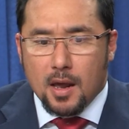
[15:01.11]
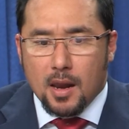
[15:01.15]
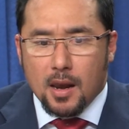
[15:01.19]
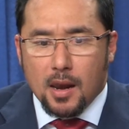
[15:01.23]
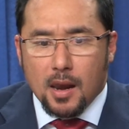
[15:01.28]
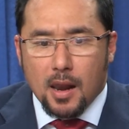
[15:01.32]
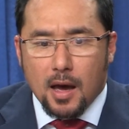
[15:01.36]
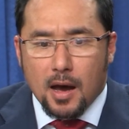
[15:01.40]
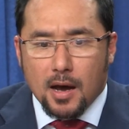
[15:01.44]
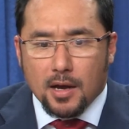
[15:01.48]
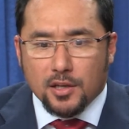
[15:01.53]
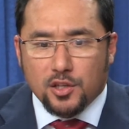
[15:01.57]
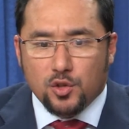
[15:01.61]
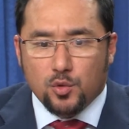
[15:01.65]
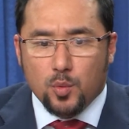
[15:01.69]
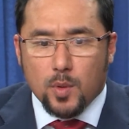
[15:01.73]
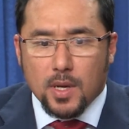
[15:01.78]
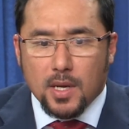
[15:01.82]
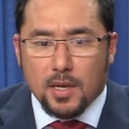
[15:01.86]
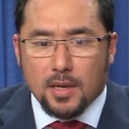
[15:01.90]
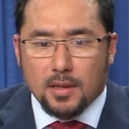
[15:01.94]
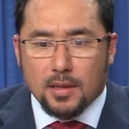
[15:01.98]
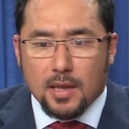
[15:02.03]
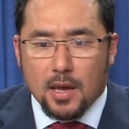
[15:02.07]
Last
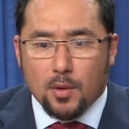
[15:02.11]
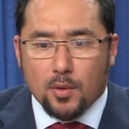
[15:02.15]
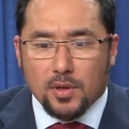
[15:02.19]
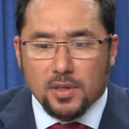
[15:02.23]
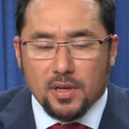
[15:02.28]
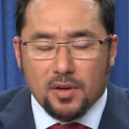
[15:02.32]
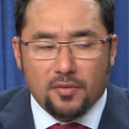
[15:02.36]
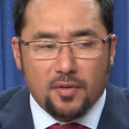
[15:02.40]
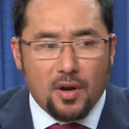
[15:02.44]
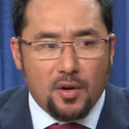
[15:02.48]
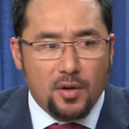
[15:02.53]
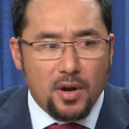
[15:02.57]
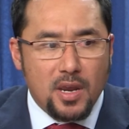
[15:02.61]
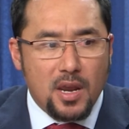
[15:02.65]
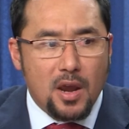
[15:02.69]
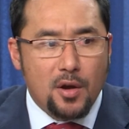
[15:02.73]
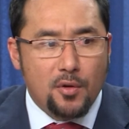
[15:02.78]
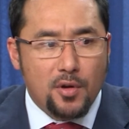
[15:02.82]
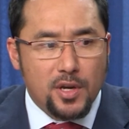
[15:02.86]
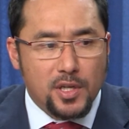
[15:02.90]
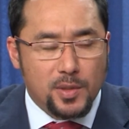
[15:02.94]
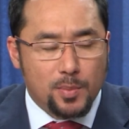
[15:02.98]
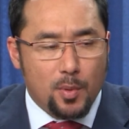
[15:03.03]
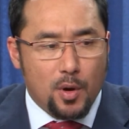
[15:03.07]
week, there was a very
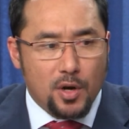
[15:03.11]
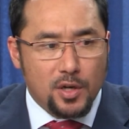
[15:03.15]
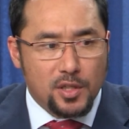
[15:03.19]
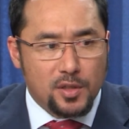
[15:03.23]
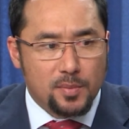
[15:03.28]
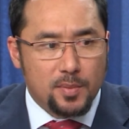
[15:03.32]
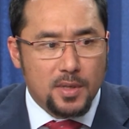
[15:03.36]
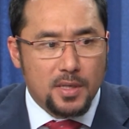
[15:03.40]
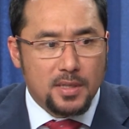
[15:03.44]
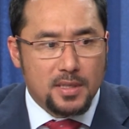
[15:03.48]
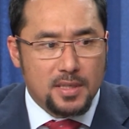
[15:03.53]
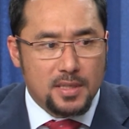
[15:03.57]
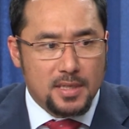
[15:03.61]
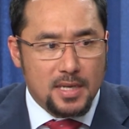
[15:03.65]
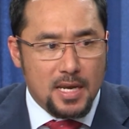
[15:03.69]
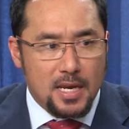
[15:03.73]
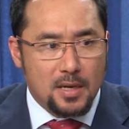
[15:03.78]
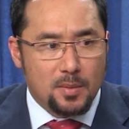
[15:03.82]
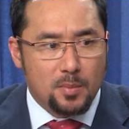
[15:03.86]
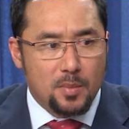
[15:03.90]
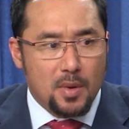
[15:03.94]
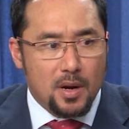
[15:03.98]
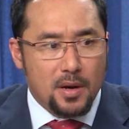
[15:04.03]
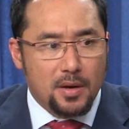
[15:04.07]
irresponsible
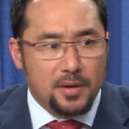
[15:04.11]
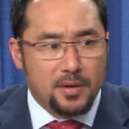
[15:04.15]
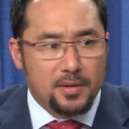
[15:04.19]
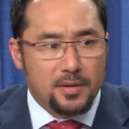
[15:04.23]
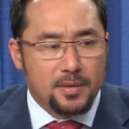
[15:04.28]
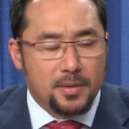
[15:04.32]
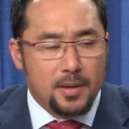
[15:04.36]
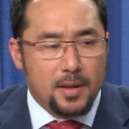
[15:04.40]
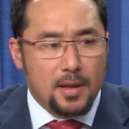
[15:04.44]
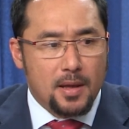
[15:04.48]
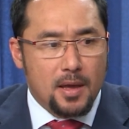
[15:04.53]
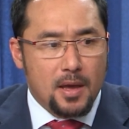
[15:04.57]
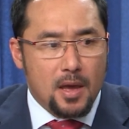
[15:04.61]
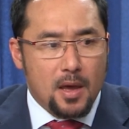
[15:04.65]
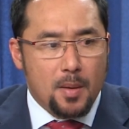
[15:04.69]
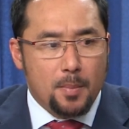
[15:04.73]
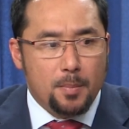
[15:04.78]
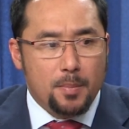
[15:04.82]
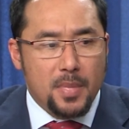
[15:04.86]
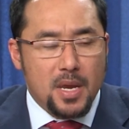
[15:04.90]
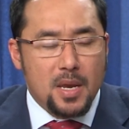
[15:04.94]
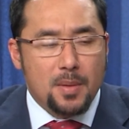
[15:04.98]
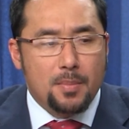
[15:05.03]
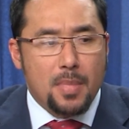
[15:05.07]
statement
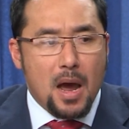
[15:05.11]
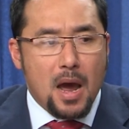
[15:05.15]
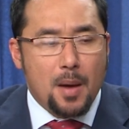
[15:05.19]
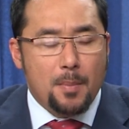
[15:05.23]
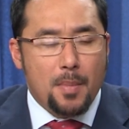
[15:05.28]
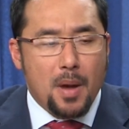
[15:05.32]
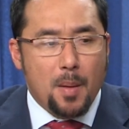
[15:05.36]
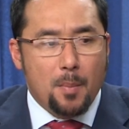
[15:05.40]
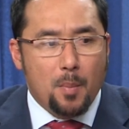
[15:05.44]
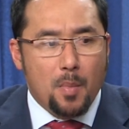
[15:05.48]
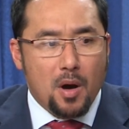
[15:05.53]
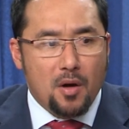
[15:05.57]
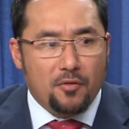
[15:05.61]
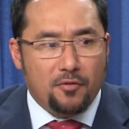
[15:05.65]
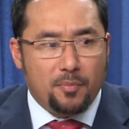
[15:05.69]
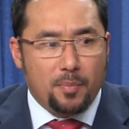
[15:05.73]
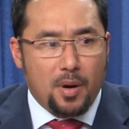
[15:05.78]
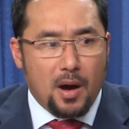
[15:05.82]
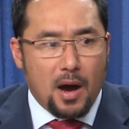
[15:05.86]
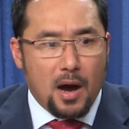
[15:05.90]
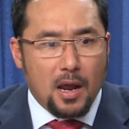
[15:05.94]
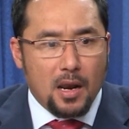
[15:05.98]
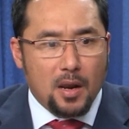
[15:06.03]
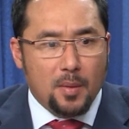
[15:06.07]
made by a member of
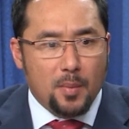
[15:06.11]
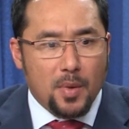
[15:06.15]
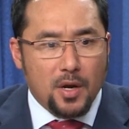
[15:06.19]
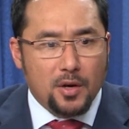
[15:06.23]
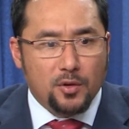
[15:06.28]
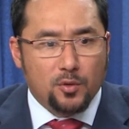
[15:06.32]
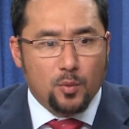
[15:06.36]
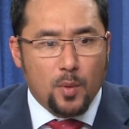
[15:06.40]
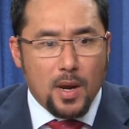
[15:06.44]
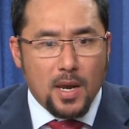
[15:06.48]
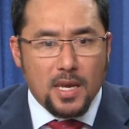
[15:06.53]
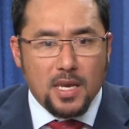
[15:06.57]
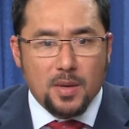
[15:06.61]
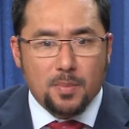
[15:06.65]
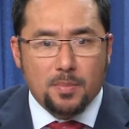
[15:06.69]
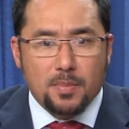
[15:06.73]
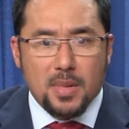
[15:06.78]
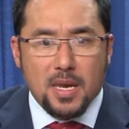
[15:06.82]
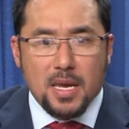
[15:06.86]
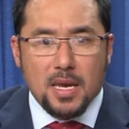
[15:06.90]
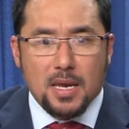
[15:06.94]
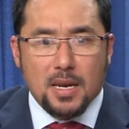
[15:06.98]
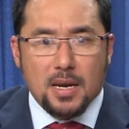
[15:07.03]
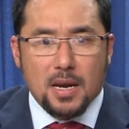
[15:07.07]
parliament where he
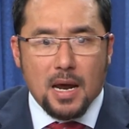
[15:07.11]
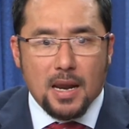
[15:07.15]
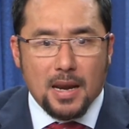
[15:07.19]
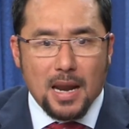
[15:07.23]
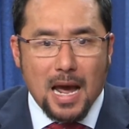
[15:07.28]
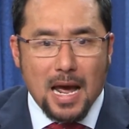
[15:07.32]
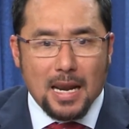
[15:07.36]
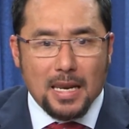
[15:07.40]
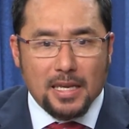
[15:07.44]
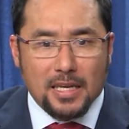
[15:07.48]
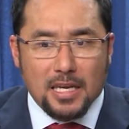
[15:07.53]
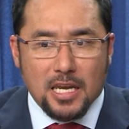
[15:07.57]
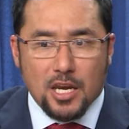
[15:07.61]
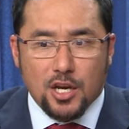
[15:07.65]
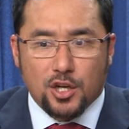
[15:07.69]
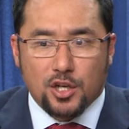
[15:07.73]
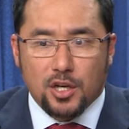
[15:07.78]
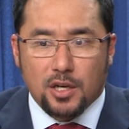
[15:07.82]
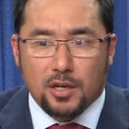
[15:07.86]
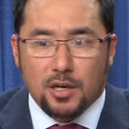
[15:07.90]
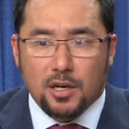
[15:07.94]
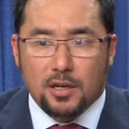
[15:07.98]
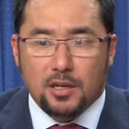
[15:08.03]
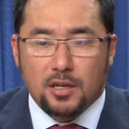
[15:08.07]
made an
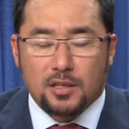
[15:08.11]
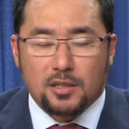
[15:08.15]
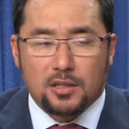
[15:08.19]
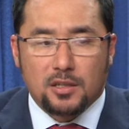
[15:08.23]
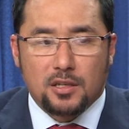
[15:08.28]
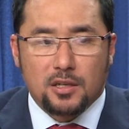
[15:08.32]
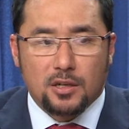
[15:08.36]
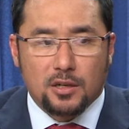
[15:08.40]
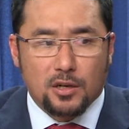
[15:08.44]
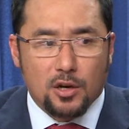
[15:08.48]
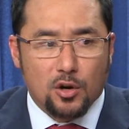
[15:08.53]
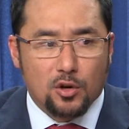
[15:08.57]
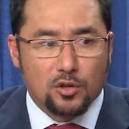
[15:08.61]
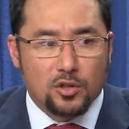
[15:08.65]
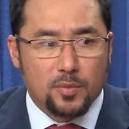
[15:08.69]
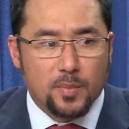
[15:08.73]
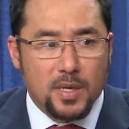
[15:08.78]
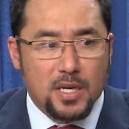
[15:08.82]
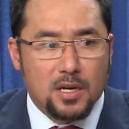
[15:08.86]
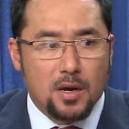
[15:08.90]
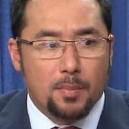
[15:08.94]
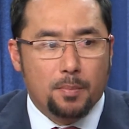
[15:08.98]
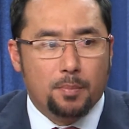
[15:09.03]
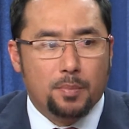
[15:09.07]
allegation that has turned out to be
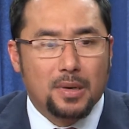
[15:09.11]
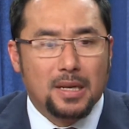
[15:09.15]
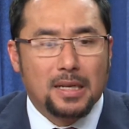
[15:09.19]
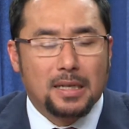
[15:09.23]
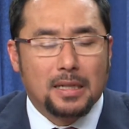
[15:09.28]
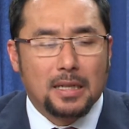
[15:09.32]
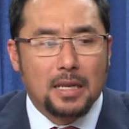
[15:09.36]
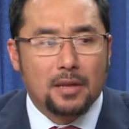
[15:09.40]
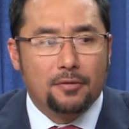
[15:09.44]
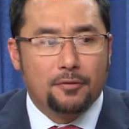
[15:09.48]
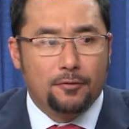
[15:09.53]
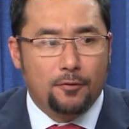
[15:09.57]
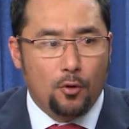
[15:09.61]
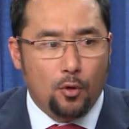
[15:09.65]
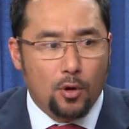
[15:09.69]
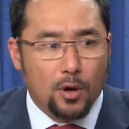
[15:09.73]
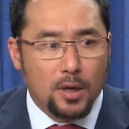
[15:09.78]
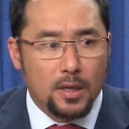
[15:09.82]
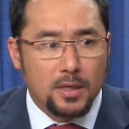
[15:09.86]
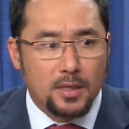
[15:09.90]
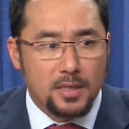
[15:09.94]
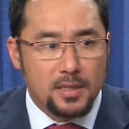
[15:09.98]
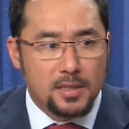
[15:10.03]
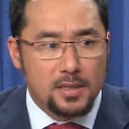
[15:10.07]
completely
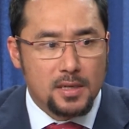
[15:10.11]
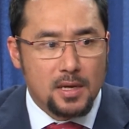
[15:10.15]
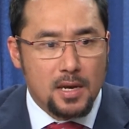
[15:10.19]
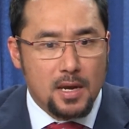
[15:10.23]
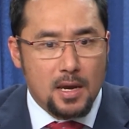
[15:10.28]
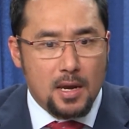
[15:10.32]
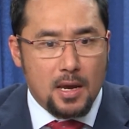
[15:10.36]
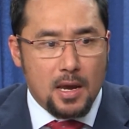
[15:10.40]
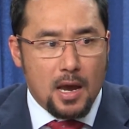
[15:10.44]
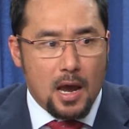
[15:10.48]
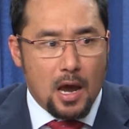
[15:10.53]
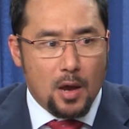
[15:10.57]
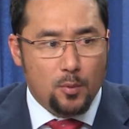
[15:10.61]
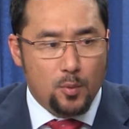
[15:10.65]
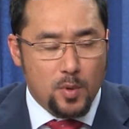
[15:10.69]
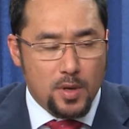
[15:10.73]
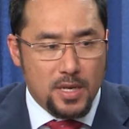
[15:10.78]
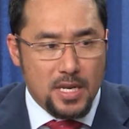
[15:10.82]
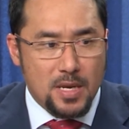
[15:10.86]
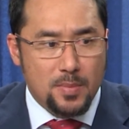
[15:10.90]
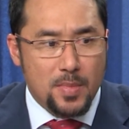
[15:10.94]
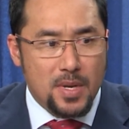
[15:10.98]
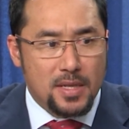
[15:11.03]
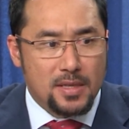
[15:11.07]
false, and we
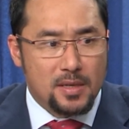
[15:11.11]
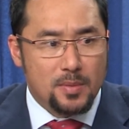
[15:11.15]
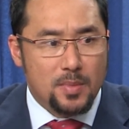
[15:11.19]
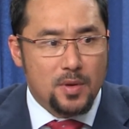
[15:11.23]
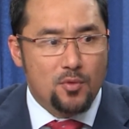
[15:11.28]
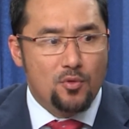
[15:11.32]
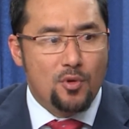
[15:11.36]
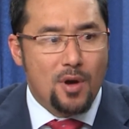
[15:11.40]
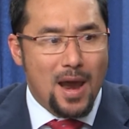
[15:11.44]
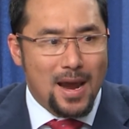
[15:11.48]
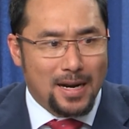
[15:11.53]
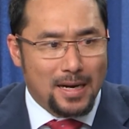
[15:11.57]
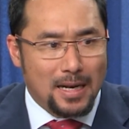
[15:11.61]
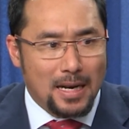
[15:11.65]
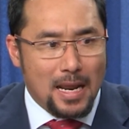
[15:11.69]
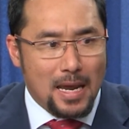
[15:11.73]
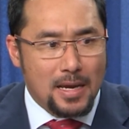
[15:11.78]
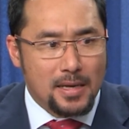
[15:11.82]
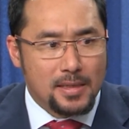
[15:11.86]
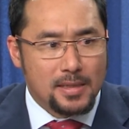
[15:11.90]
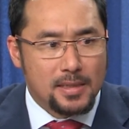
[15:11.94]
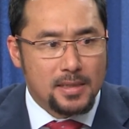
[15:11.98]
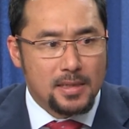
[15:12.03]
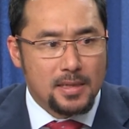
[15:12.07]
deem it to be
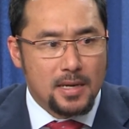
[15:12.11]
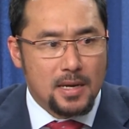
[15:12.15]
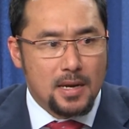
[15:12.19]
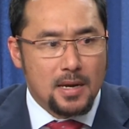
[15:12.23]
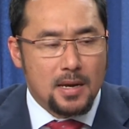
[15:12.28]
reckless